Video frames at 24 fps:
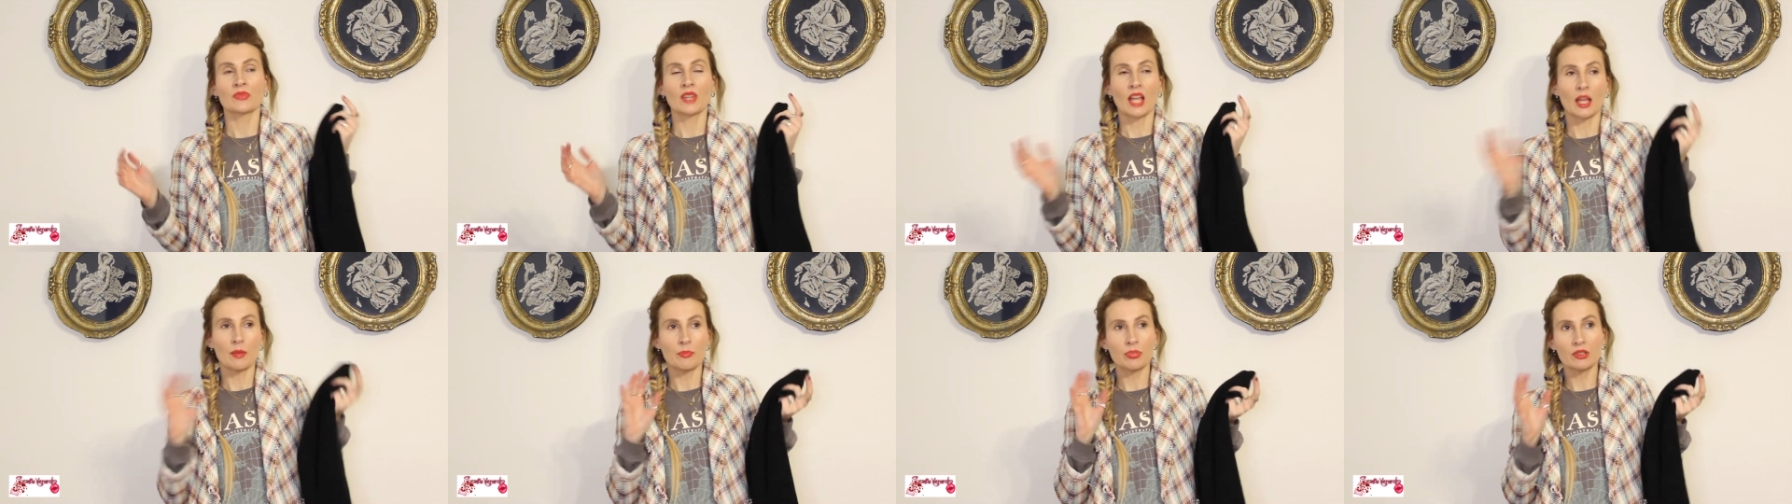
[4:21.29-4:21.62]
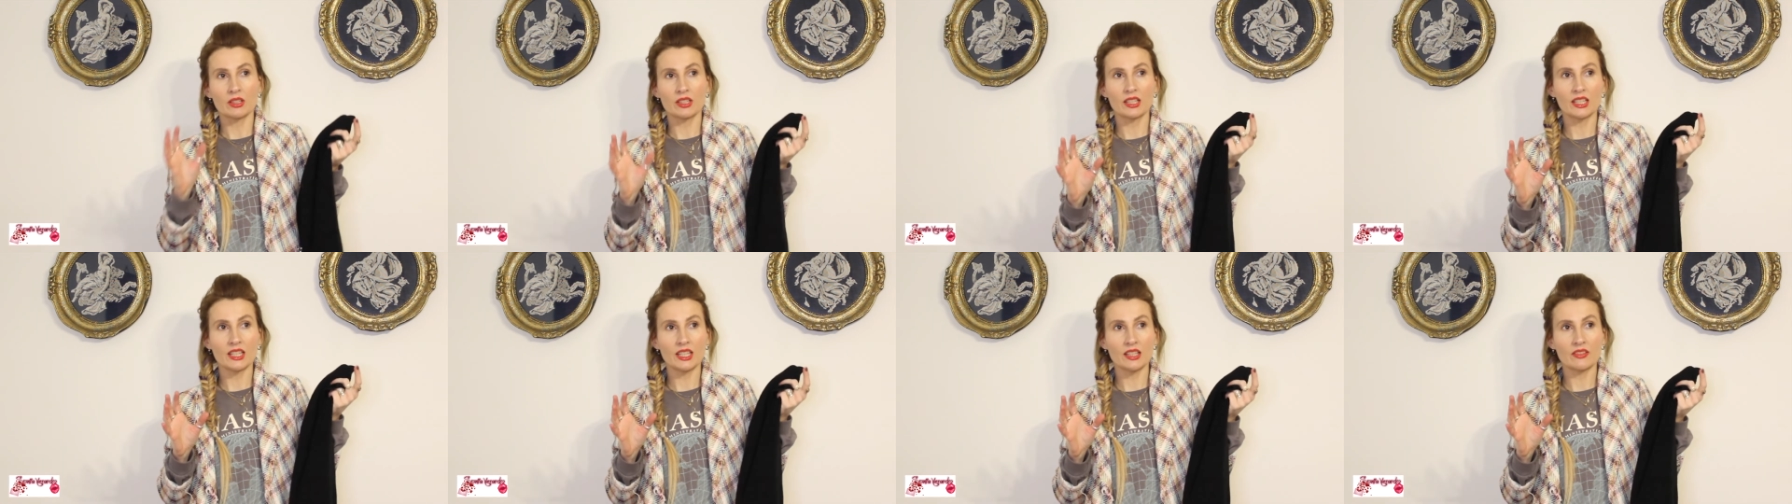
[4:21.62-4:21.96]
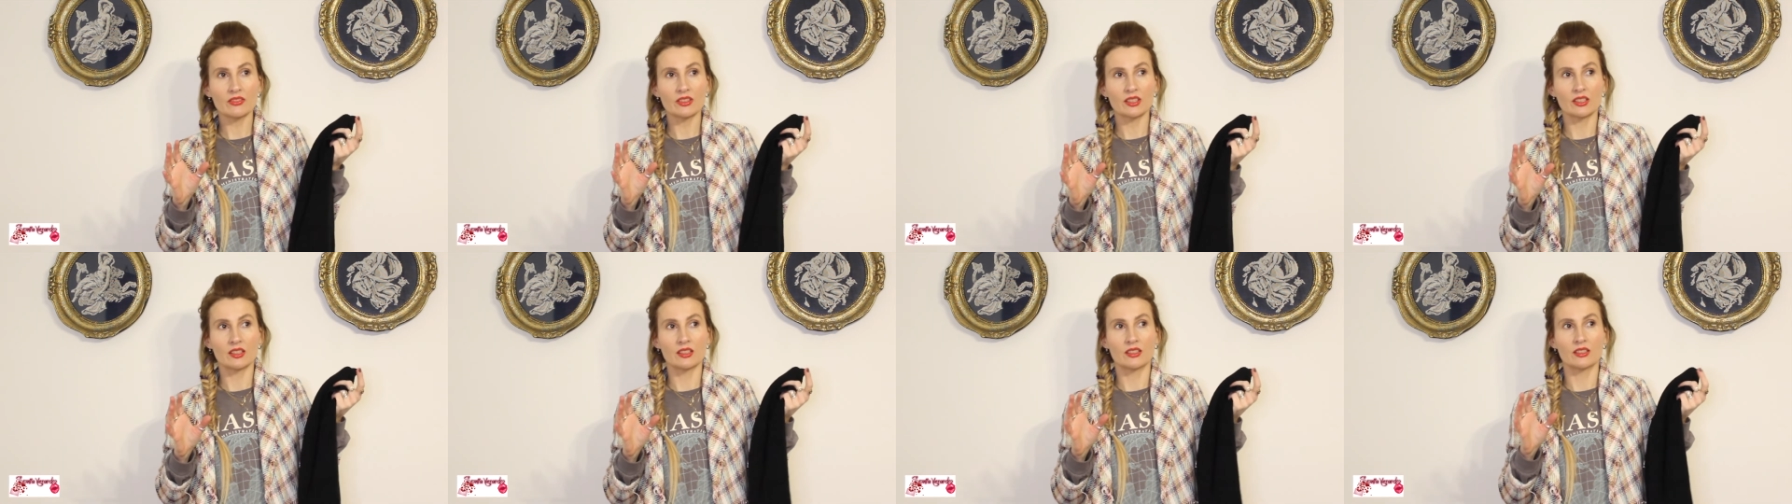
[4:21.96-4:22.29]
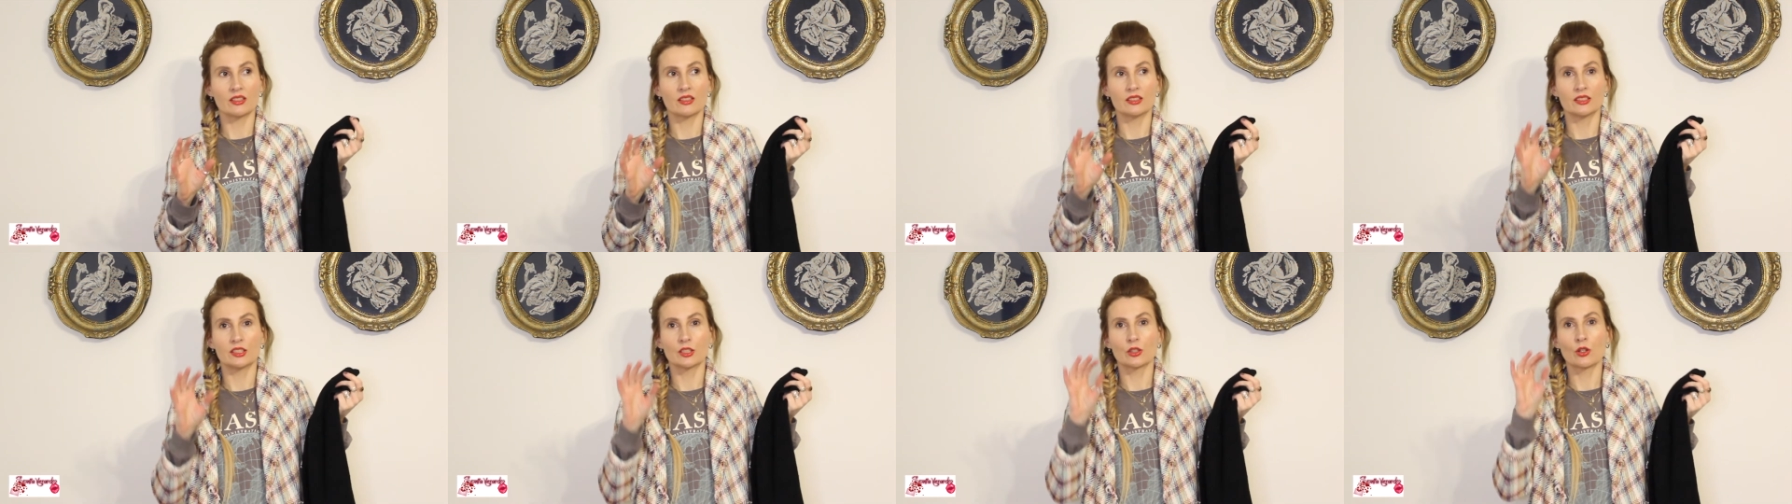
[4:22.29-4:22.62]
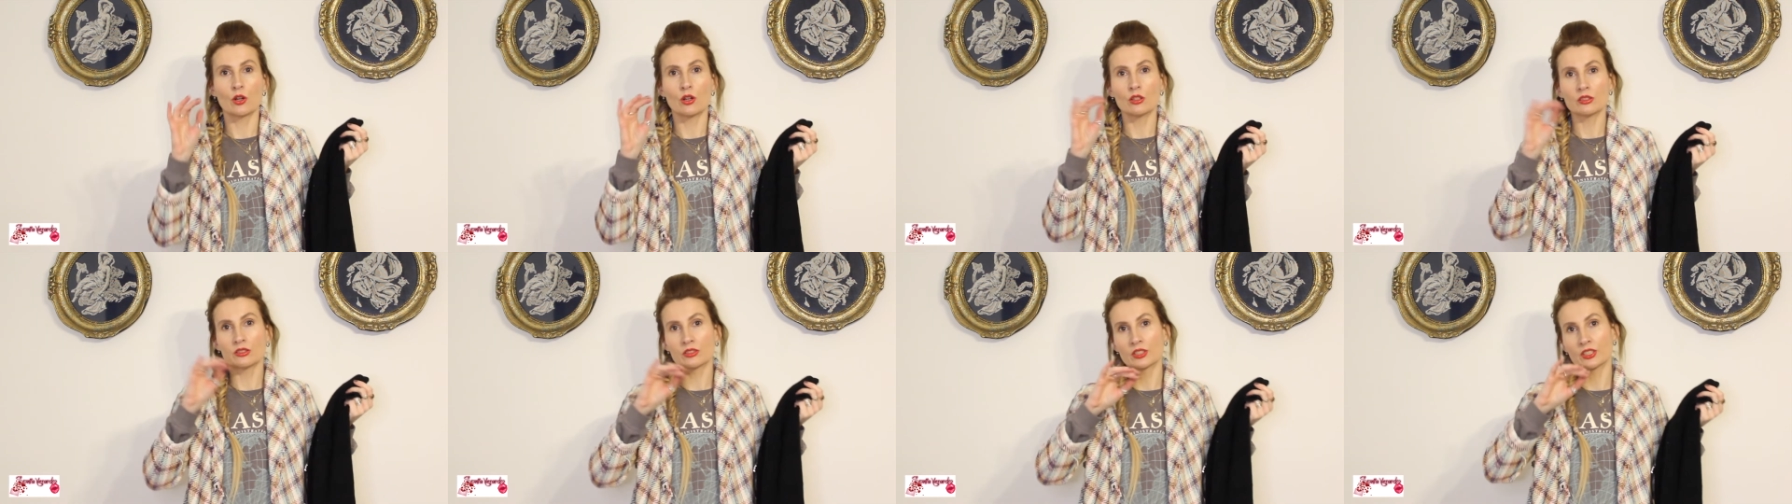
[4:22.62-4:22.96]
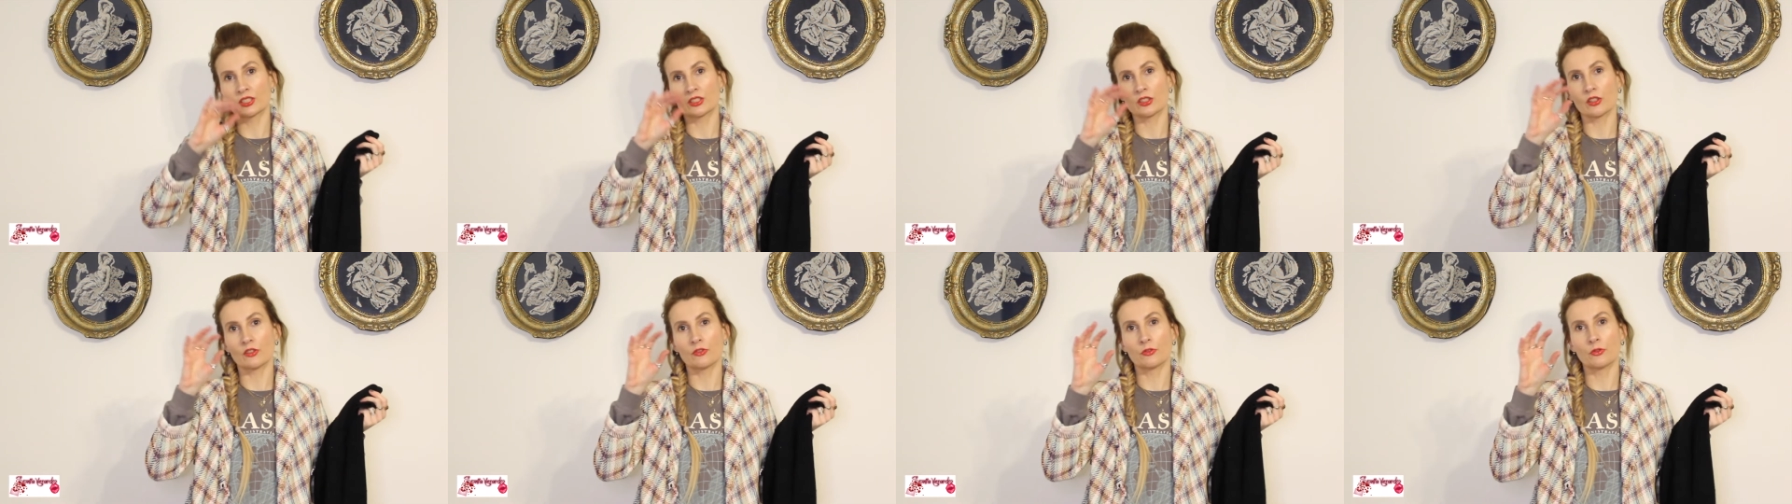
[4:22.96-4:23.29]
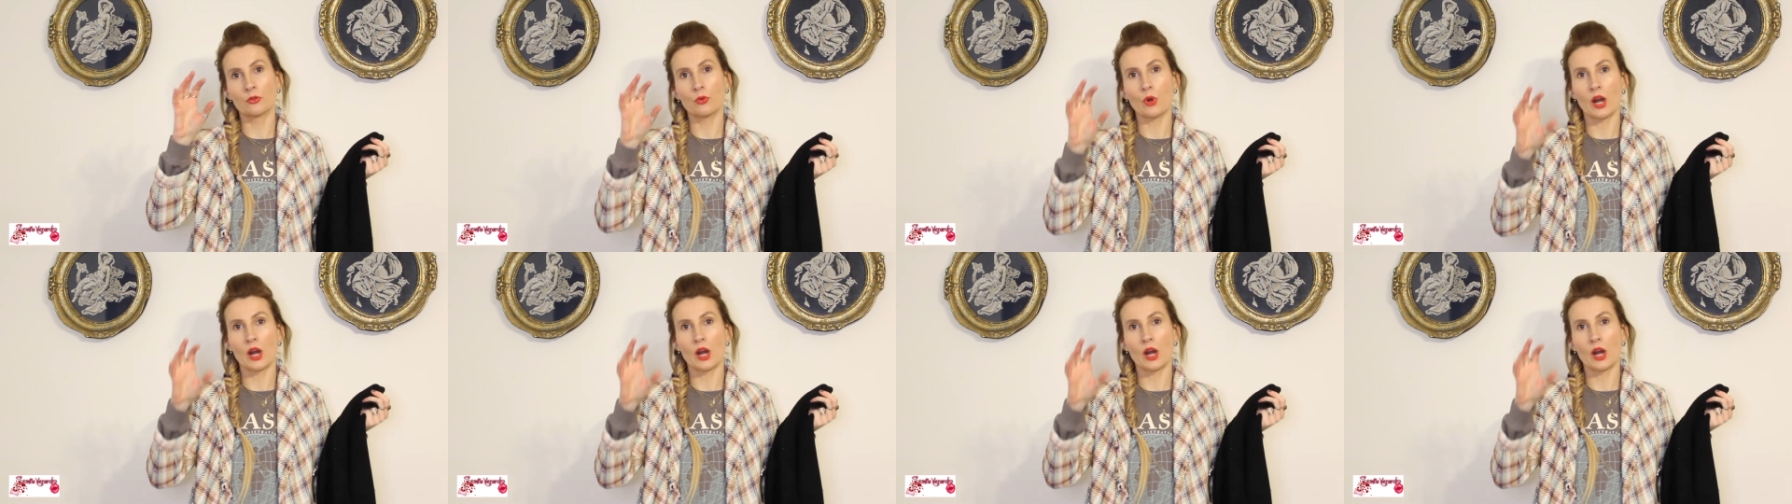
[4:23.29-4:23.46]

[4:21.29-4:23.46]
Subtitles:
I believe the contrast of